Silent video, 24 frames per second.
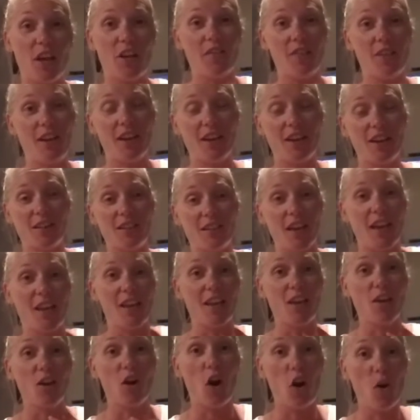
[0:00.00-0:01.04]
I've had
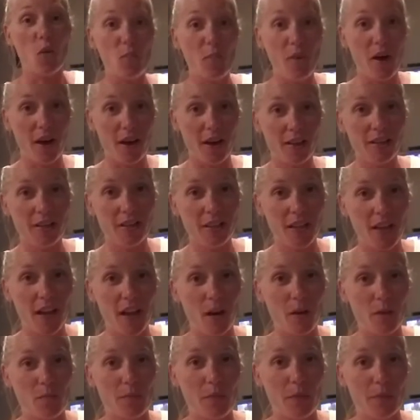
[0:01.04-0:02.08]
a cold bath to
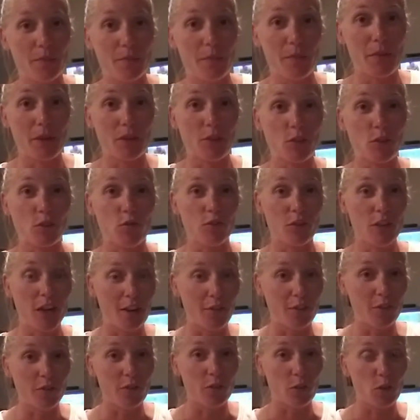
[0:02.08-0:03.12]
help my muscles
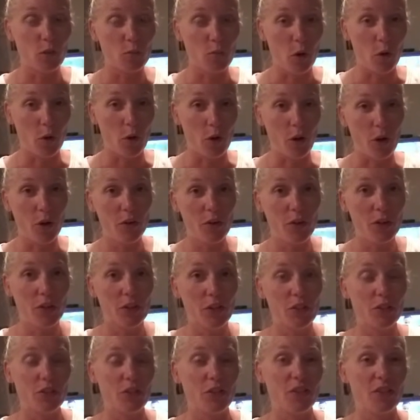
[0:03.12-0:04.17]
recover for tomorrow
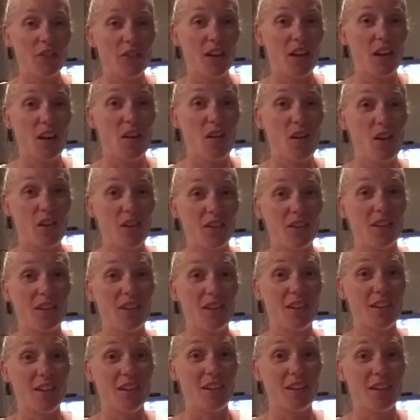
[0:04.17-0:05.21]
so now I'm
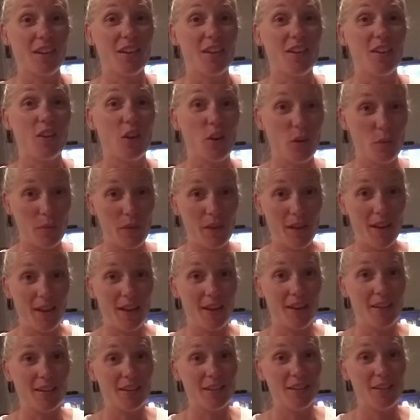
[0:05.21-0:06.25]
gonna go to
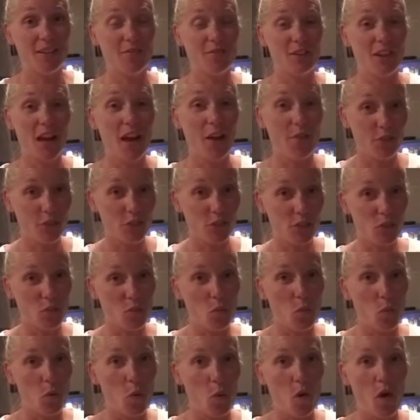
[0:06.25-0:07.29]
bed, recover some
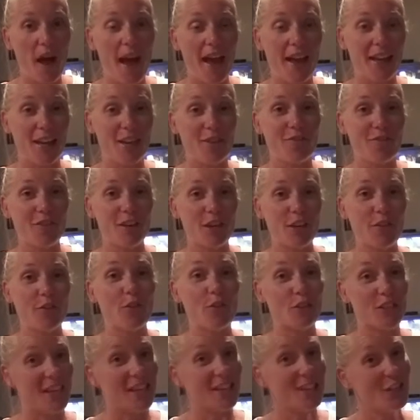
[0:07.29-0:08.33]
more, and get ready for
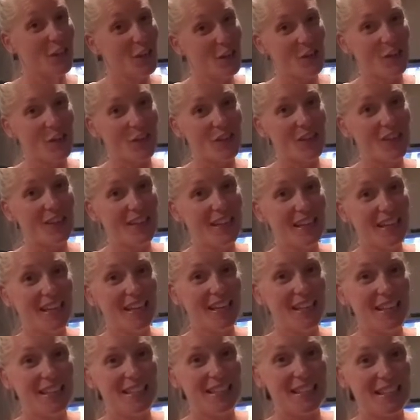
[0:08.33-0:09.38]
day two.
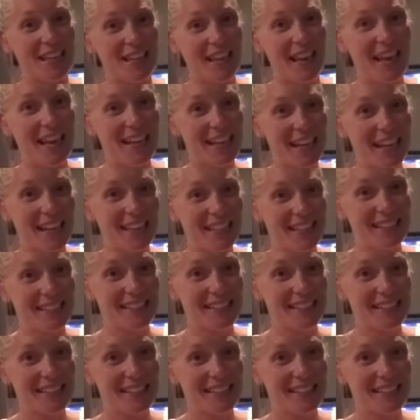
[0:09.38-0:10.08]
See you later.